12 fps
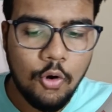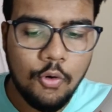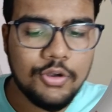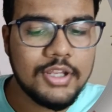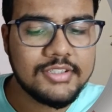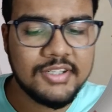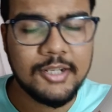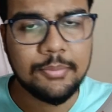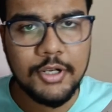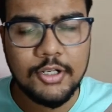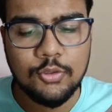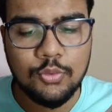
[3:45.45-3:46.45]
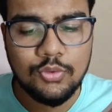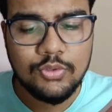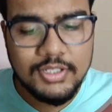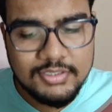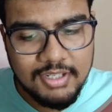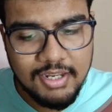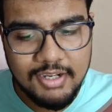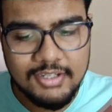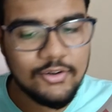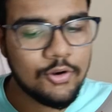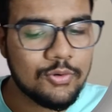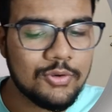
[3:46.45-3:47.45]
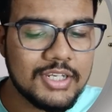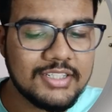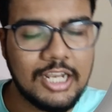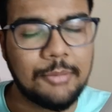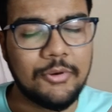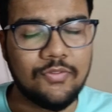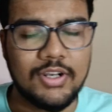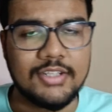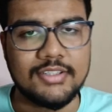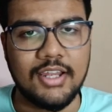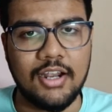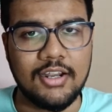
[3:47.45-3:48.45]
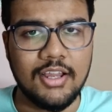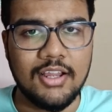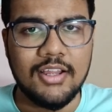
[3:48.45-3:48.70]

Only statement 2 is correct or only statement 1 is correct?